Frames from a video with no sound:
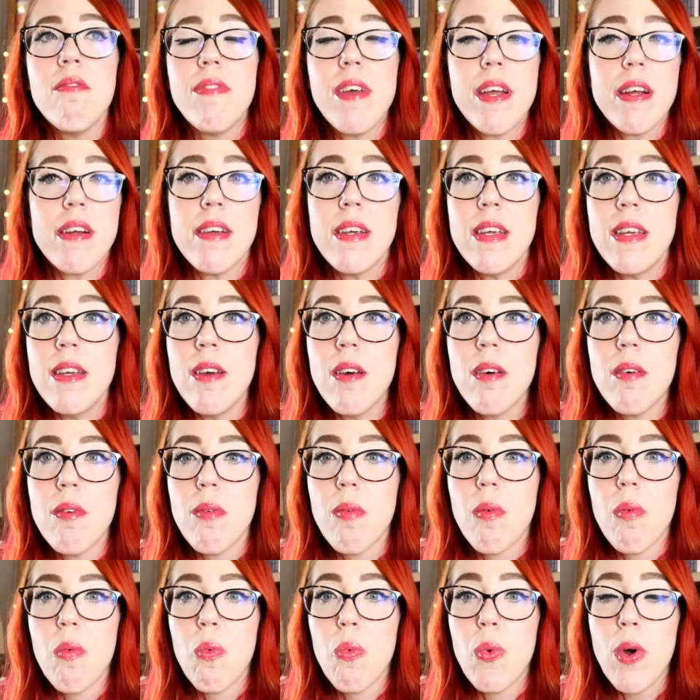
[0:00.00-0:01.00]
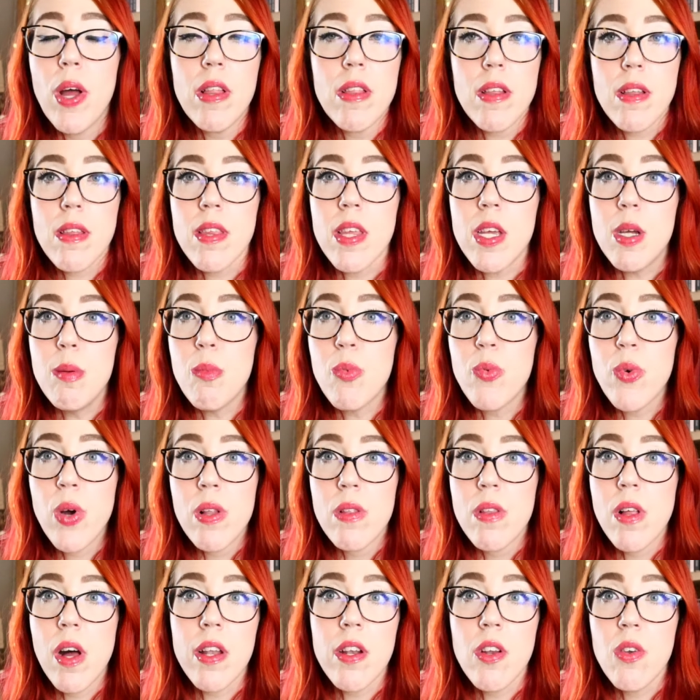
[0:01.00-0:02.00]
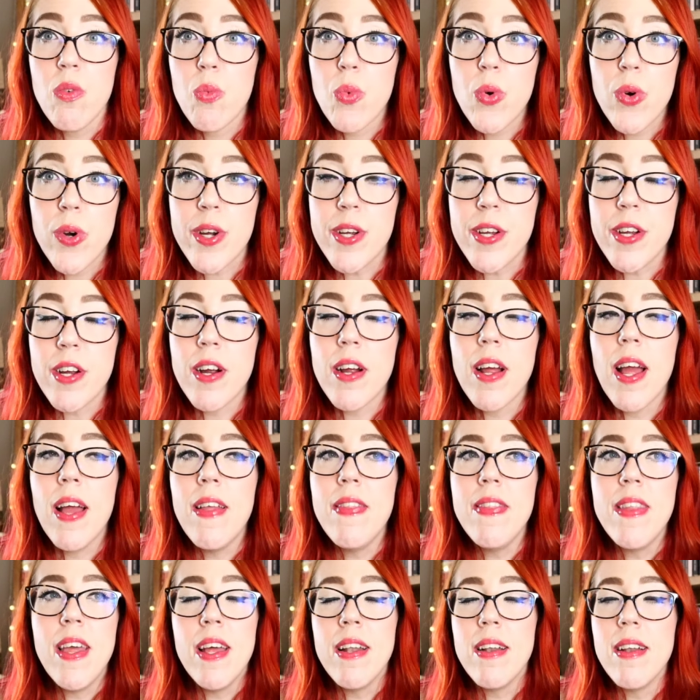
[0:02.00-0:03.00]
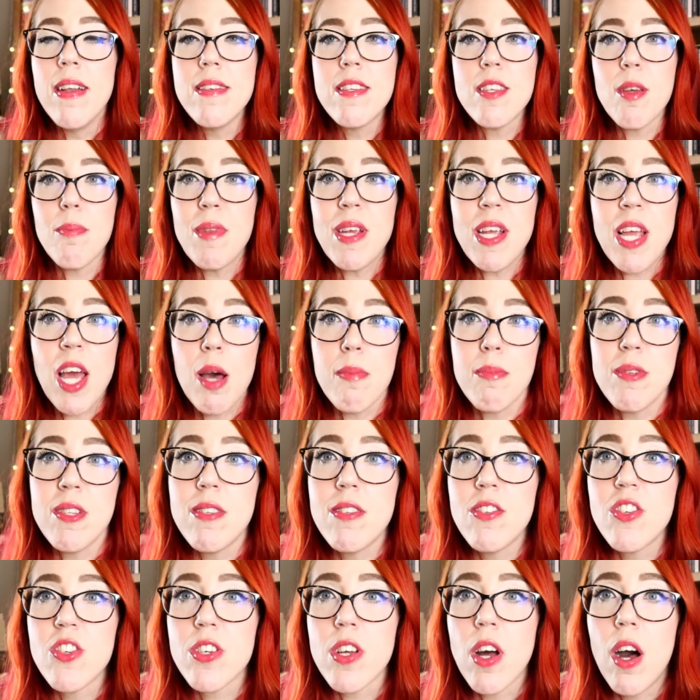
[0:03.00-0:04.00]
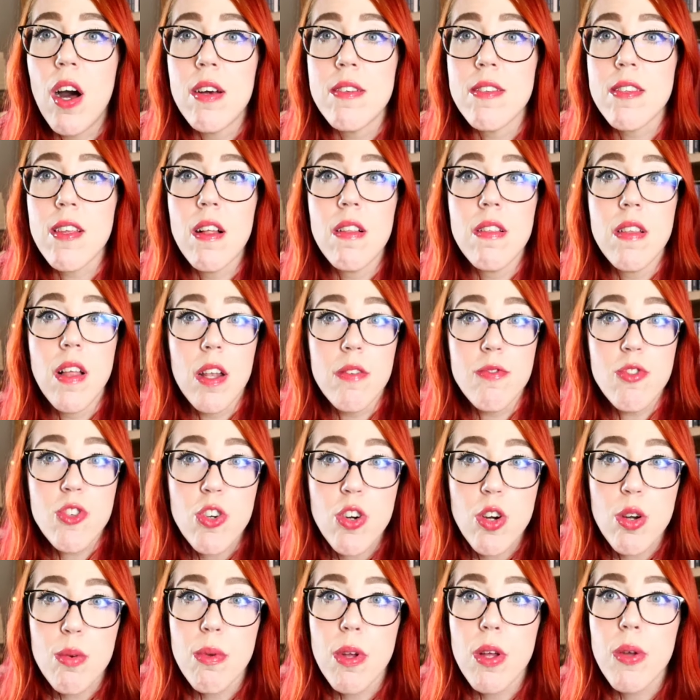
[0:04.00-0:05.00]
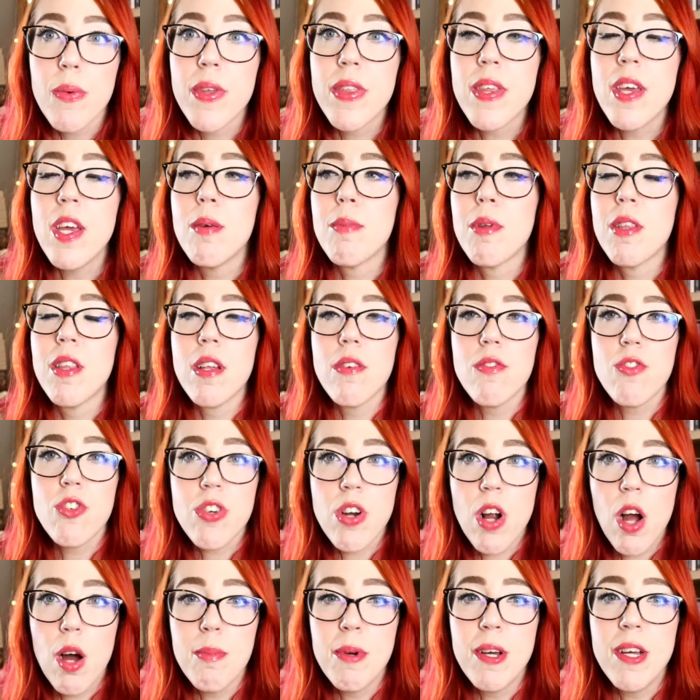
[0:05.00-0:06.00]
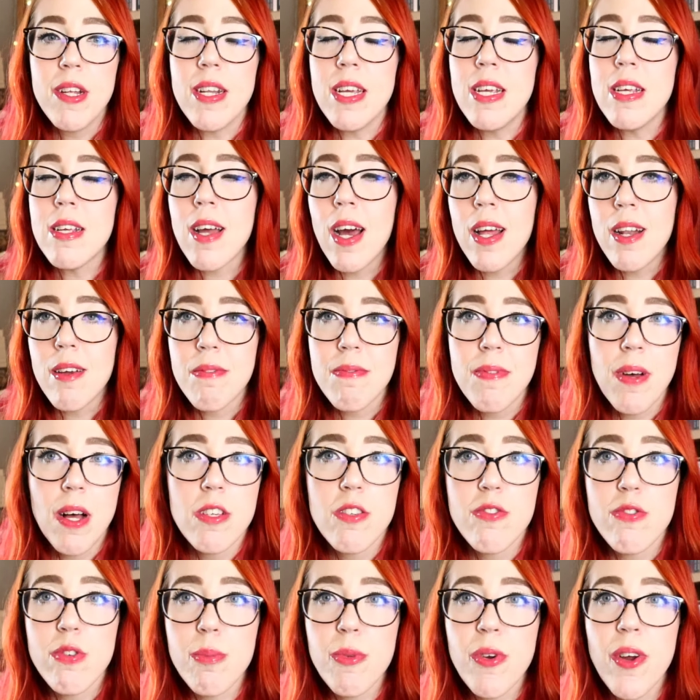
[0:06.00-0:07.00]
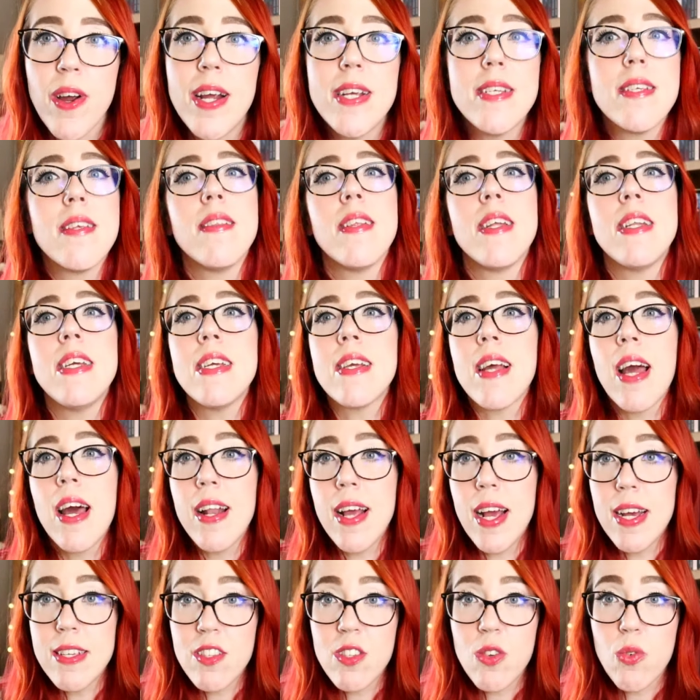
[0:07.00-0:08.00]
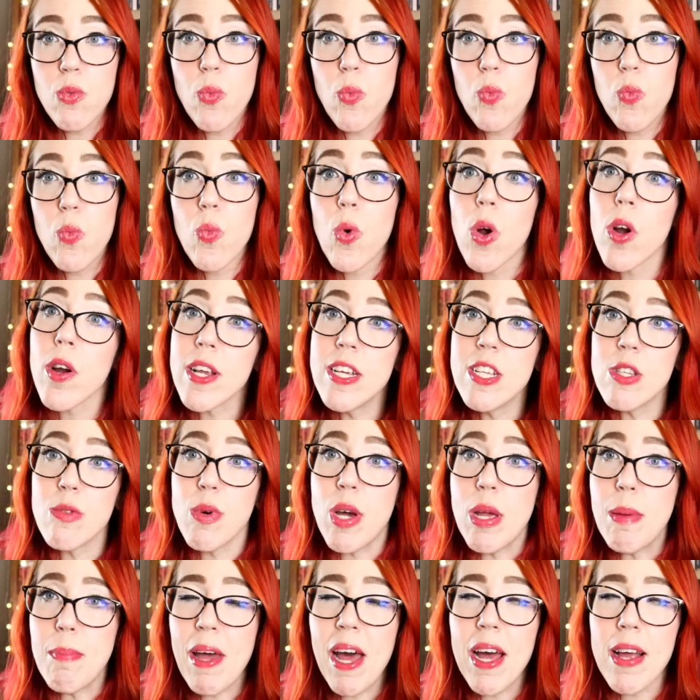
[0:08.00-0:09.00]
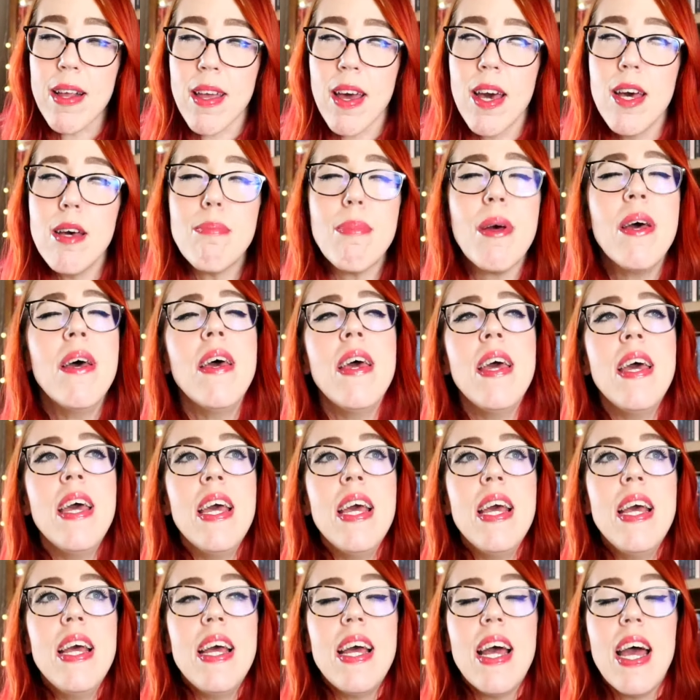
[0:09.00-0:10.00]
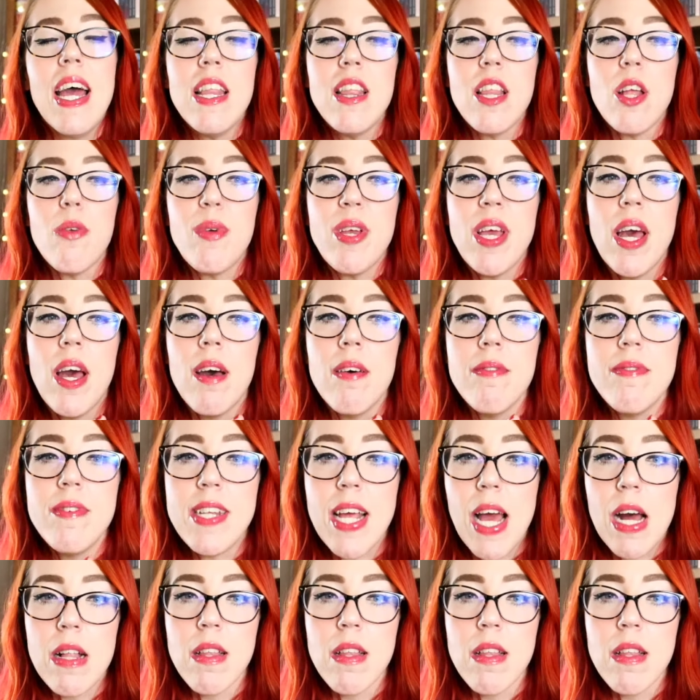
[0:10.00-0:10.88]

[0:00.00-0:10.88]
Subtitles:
very well-acclaimed, well-lauded warrior, and then something happens to cause a lot of turmoil with him, a lot of trauma, and he kind of falls from grace, and then he kind of has to work his way back up. And then we have